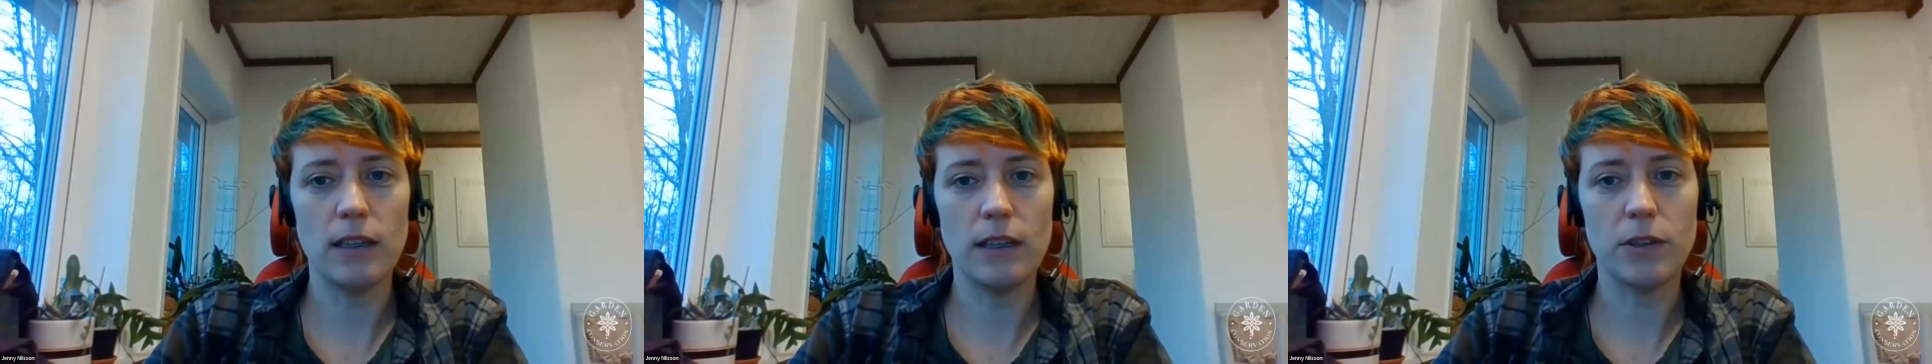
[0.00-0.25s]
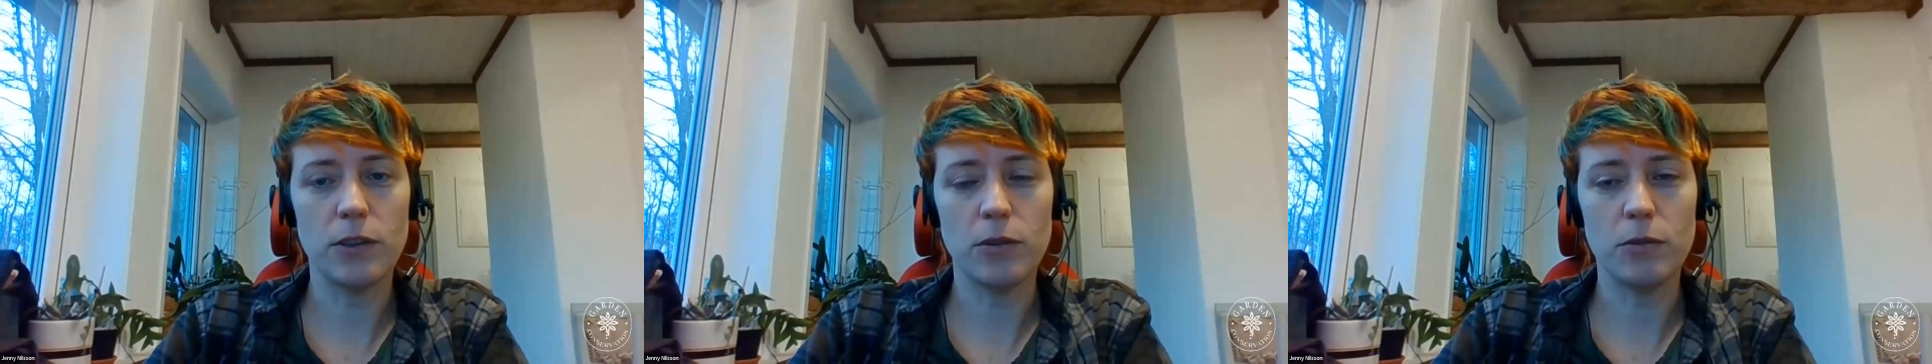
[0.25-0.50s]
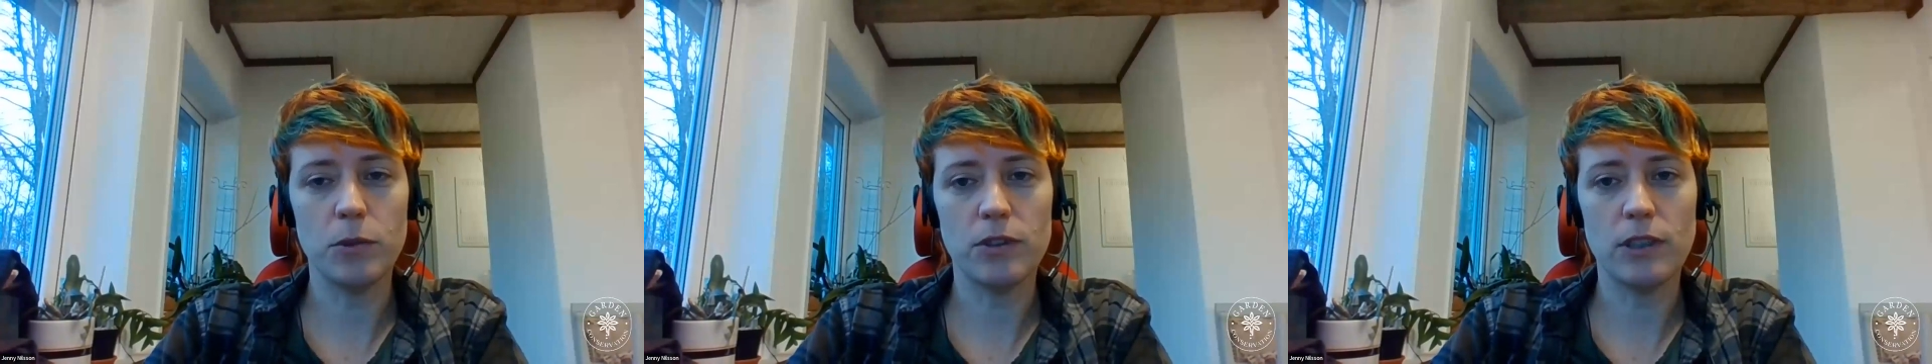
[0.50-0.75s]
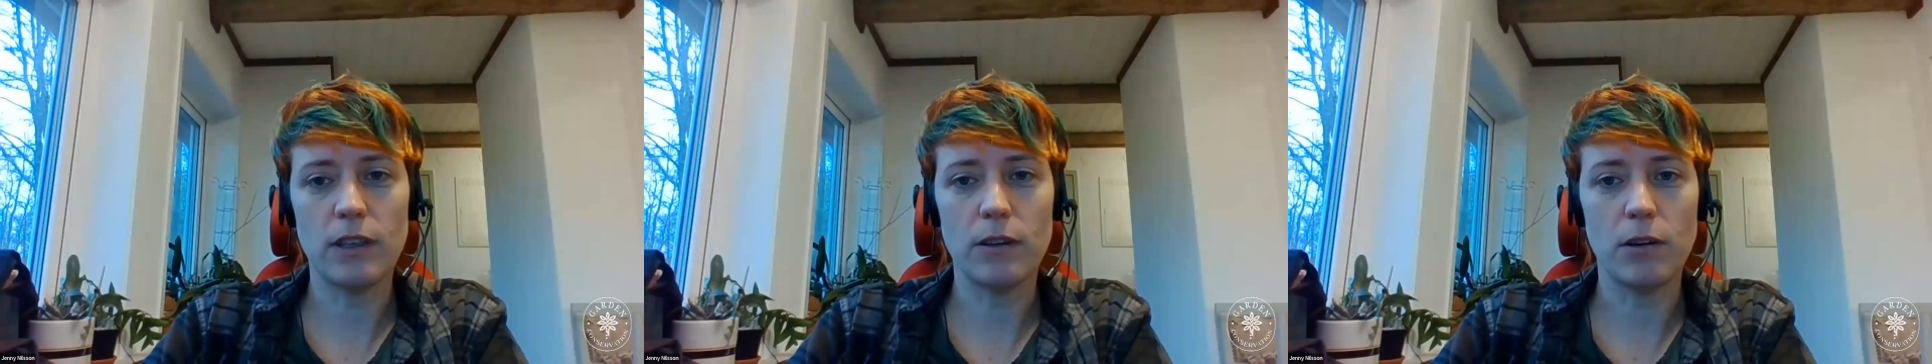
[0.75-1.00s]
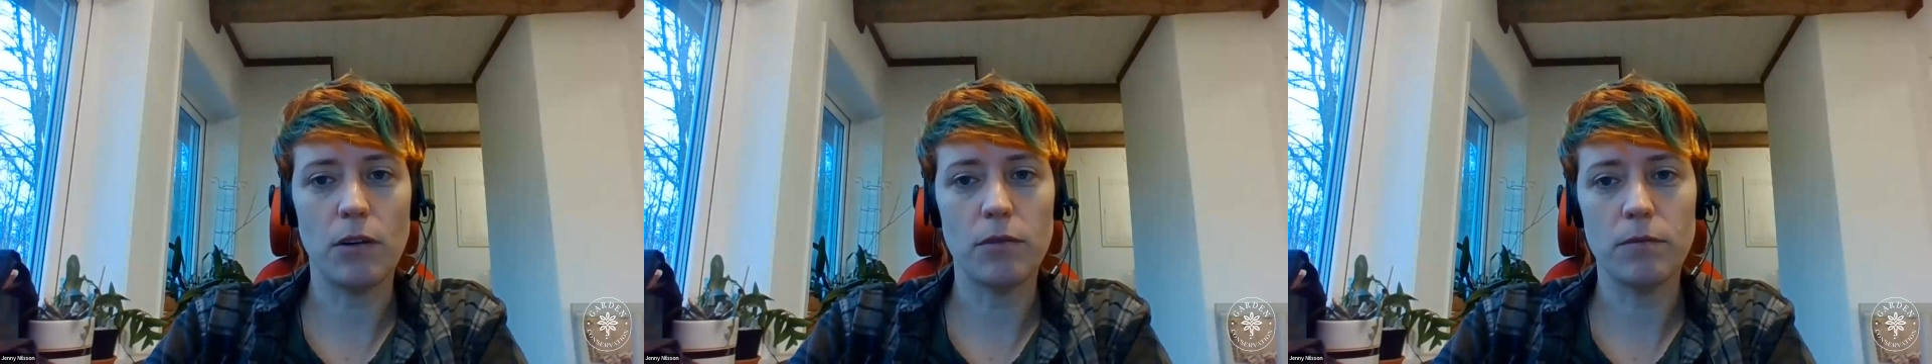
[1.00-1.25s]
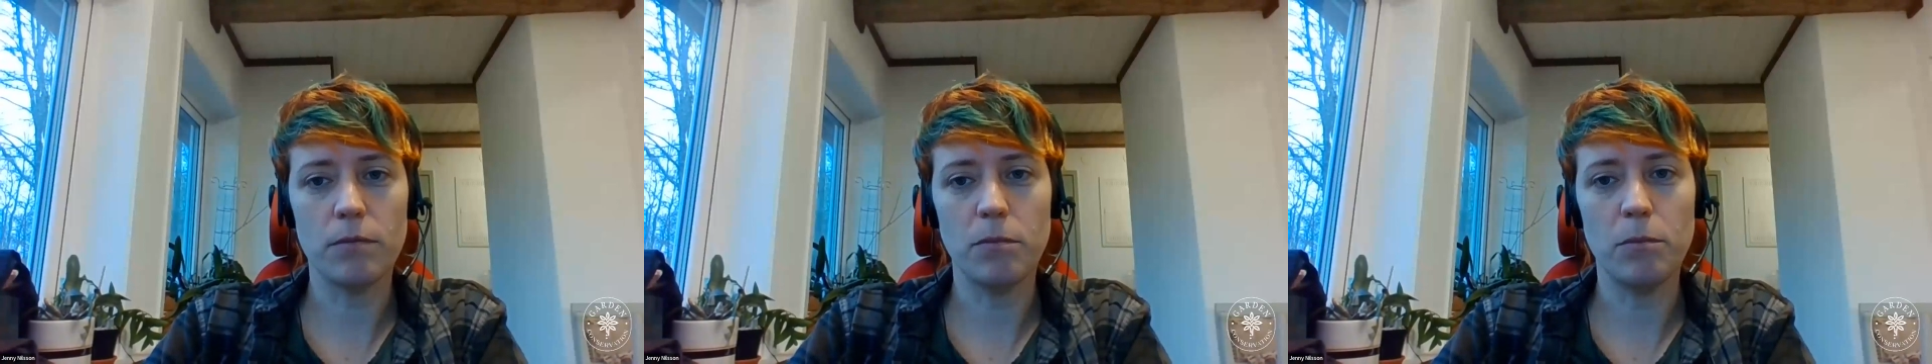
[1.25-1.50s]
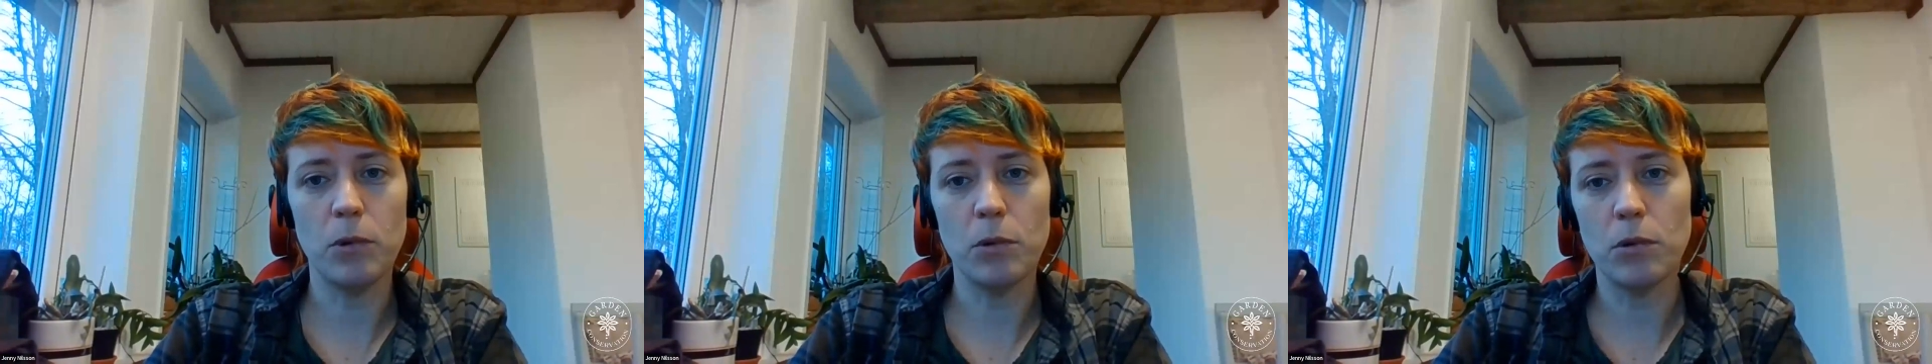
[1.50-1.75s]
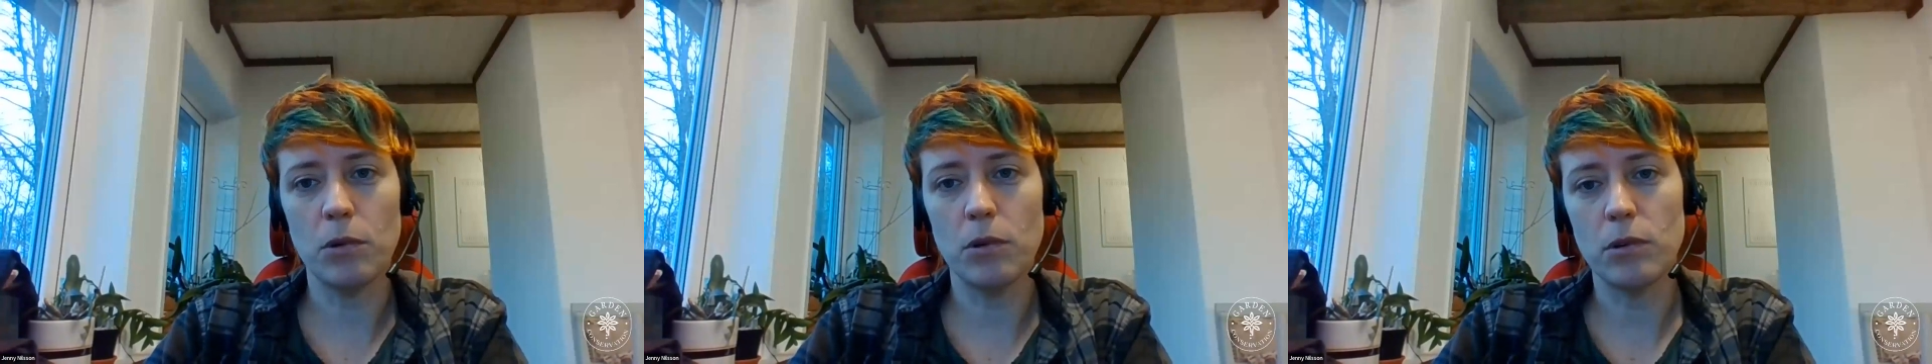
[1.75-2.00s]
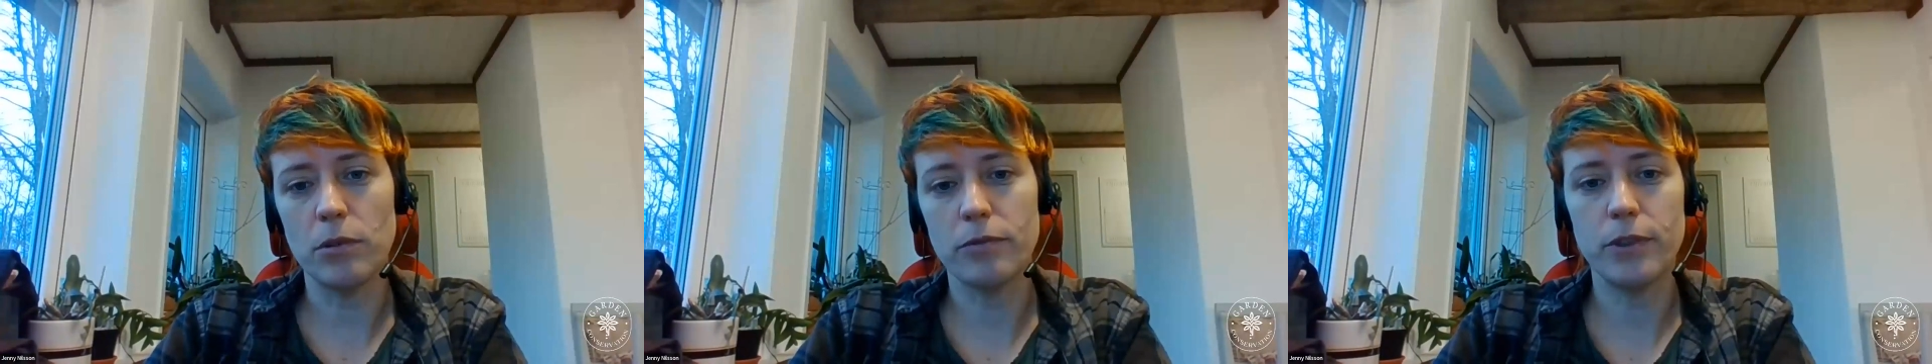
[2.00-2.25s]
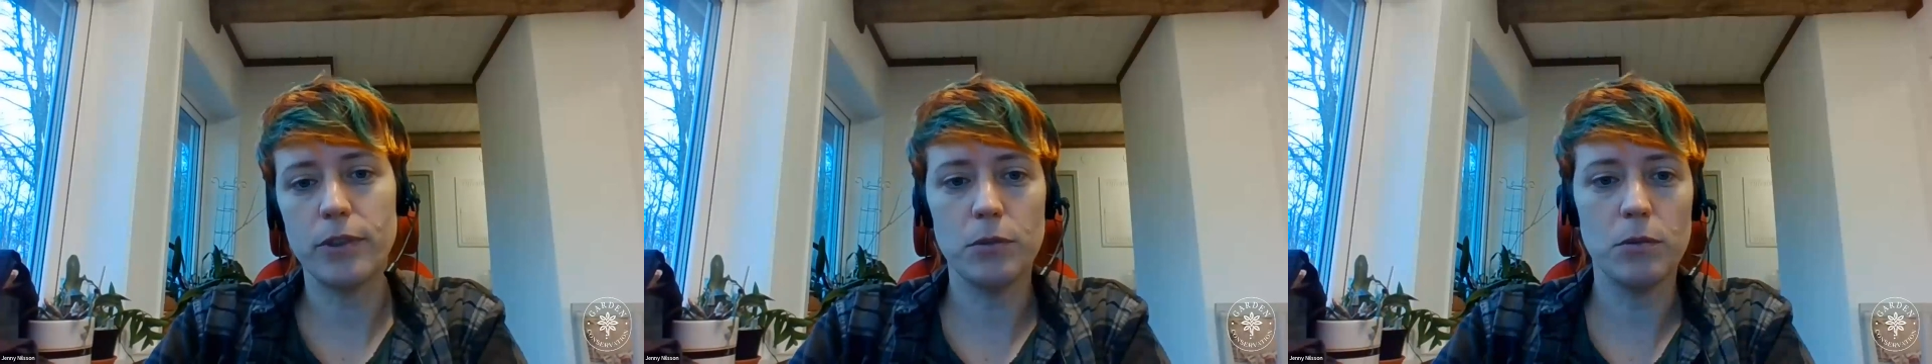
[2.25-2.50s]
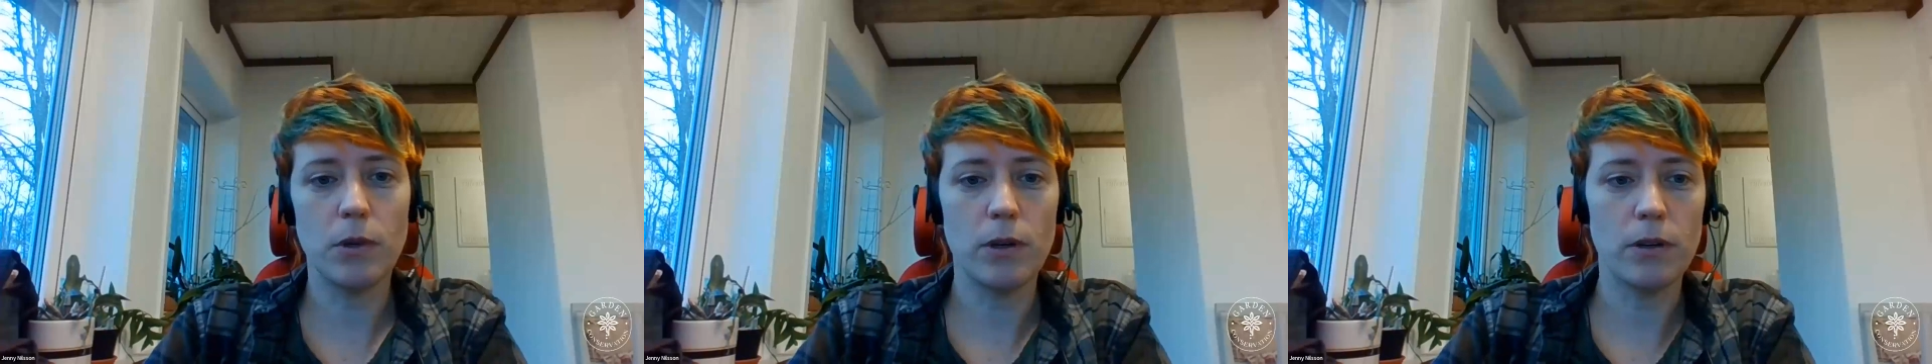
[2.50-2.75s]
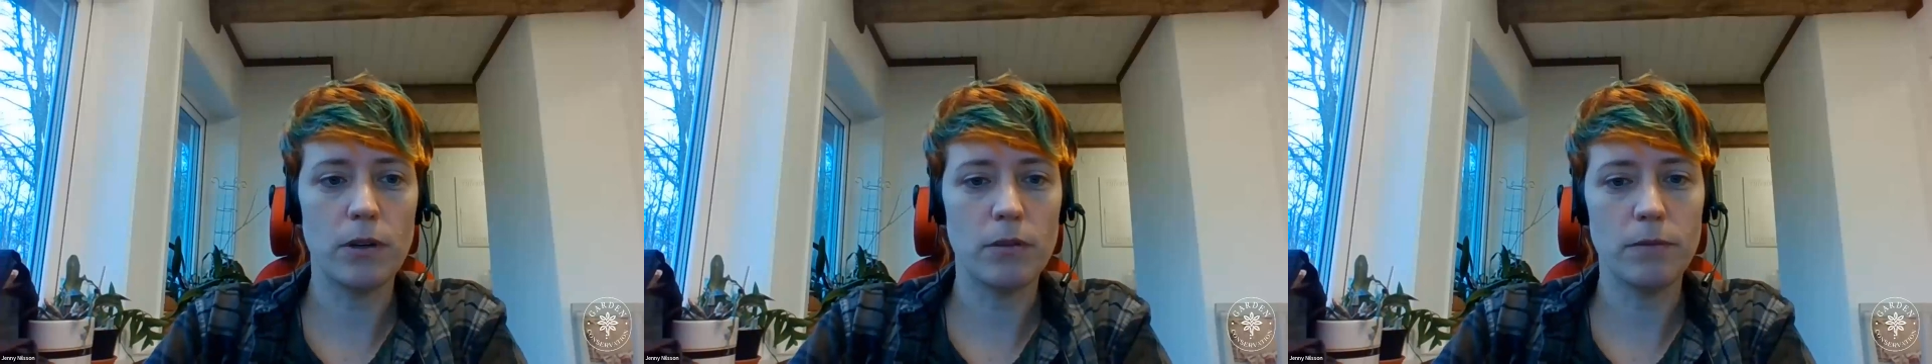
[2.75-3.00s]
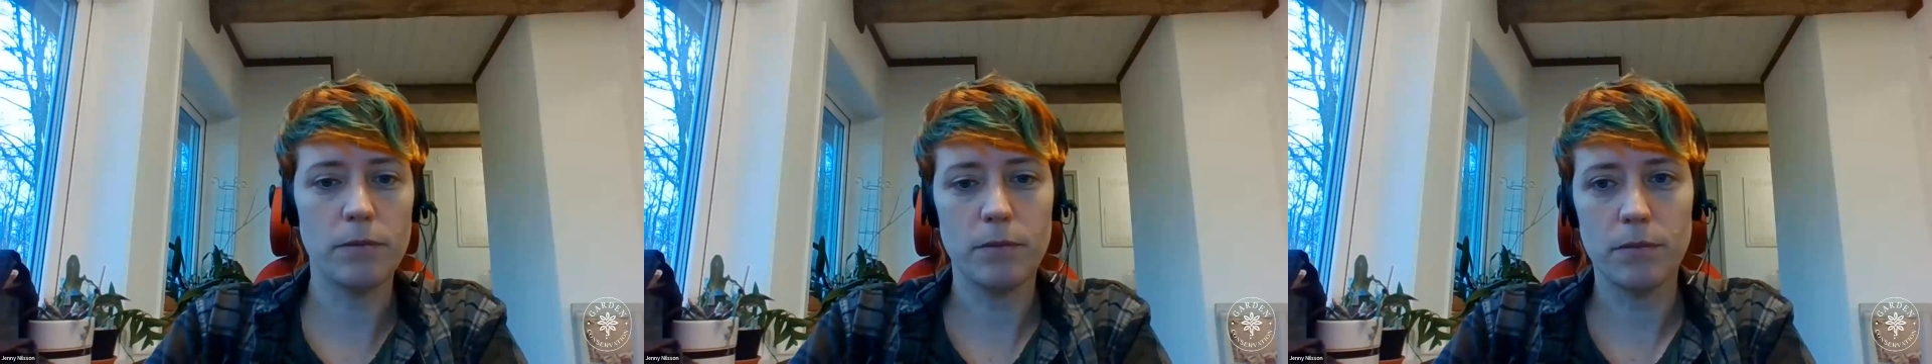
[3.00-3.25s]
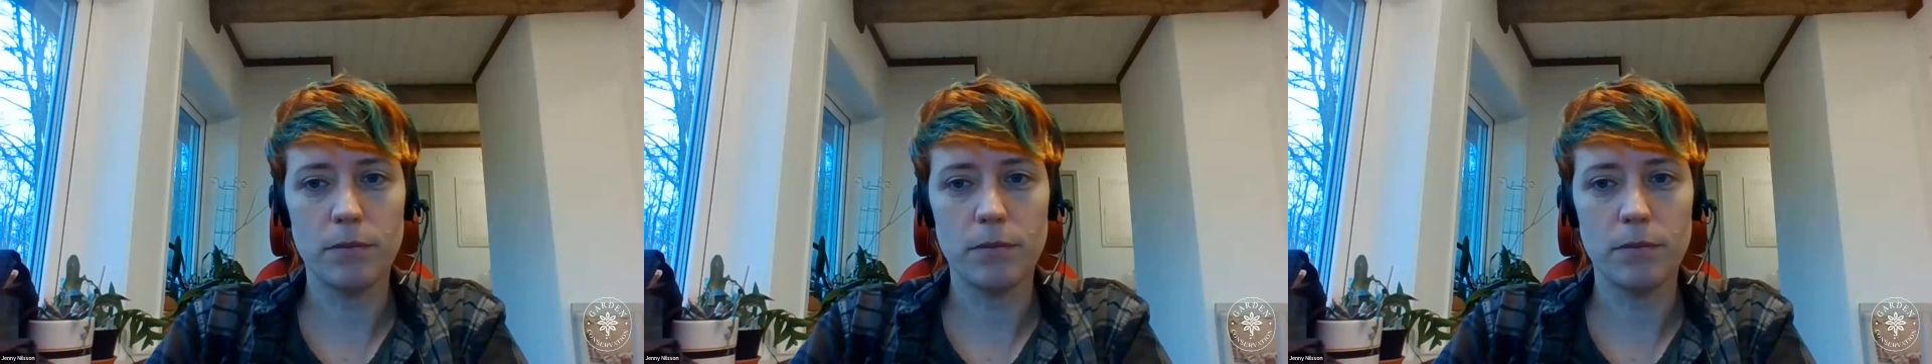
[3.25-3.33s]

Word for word: Like, you, would you say there are more or fewer